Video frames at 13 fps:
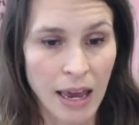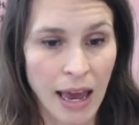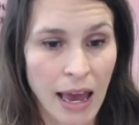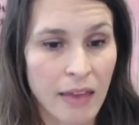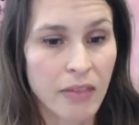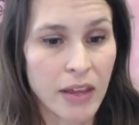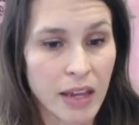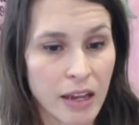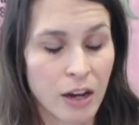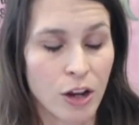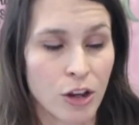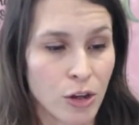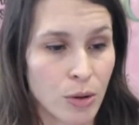And then
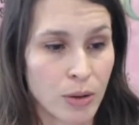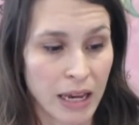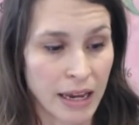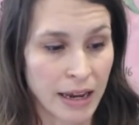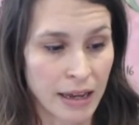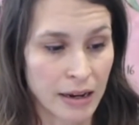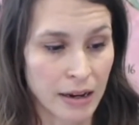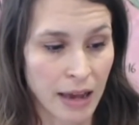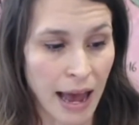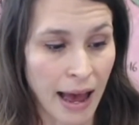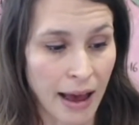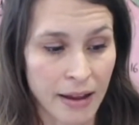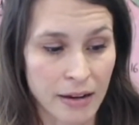you can
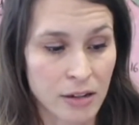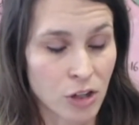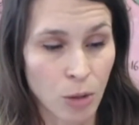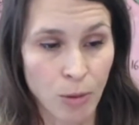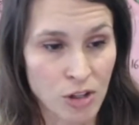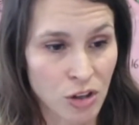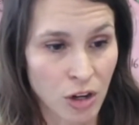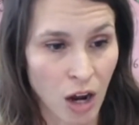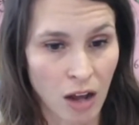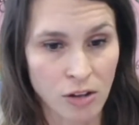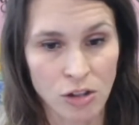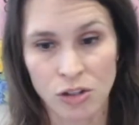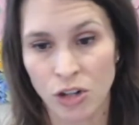add so much of the
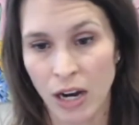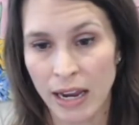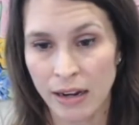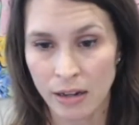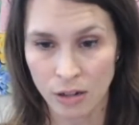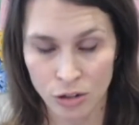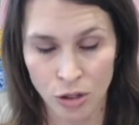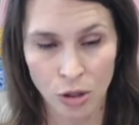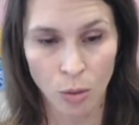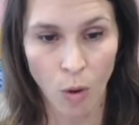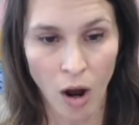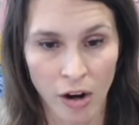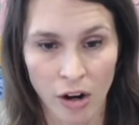concentrate to the
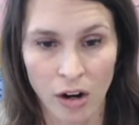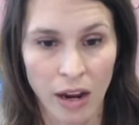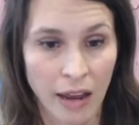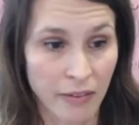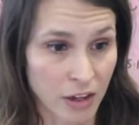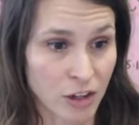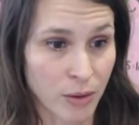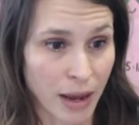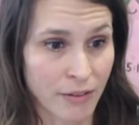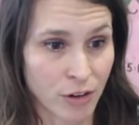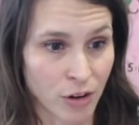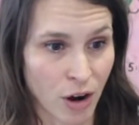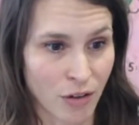water, and then you have
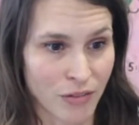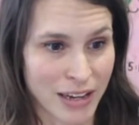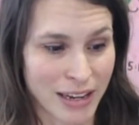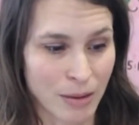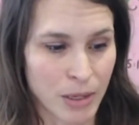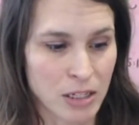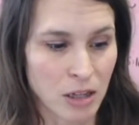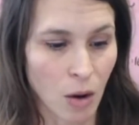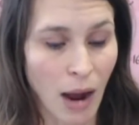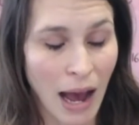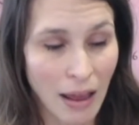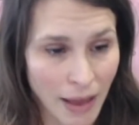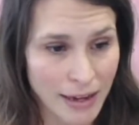your coffee enema. So
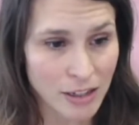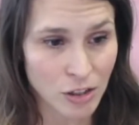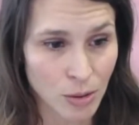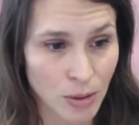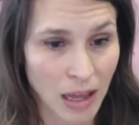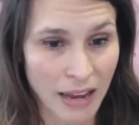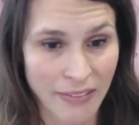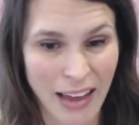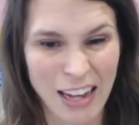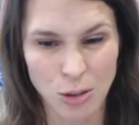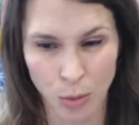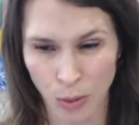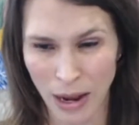I like to do it like that
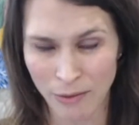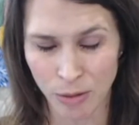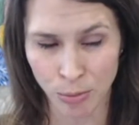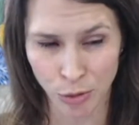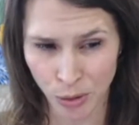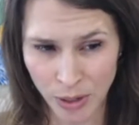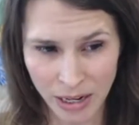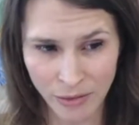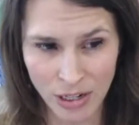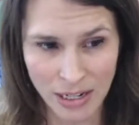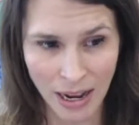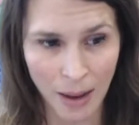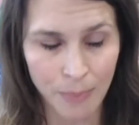so I don't have to brew it every
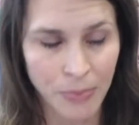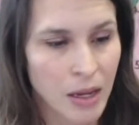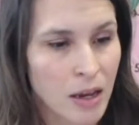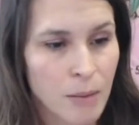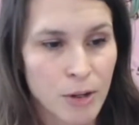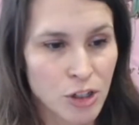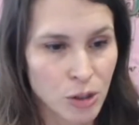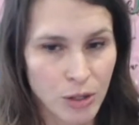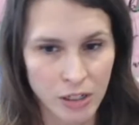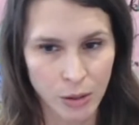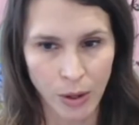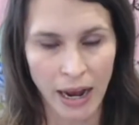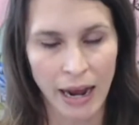time, but you can
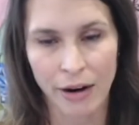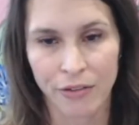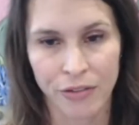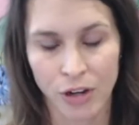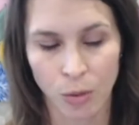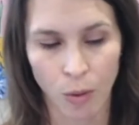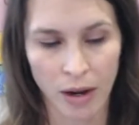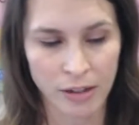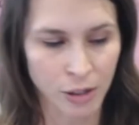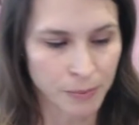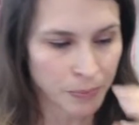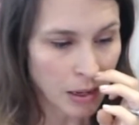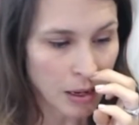do it however you want
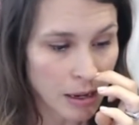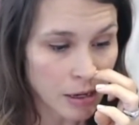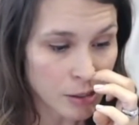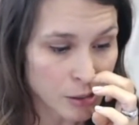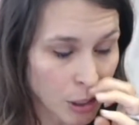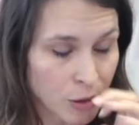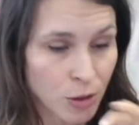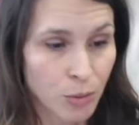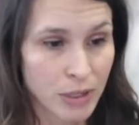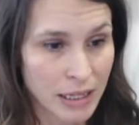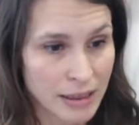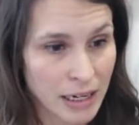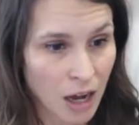to. So you'll
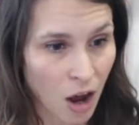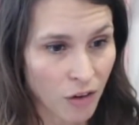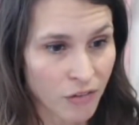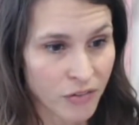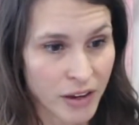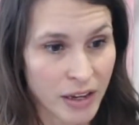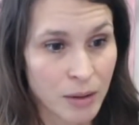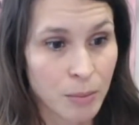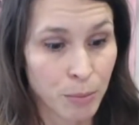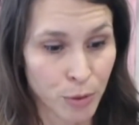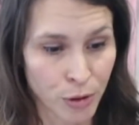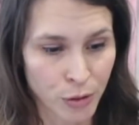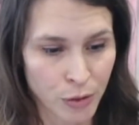need the coffee
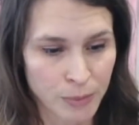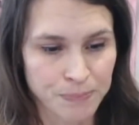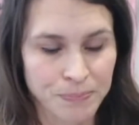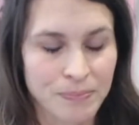brewed.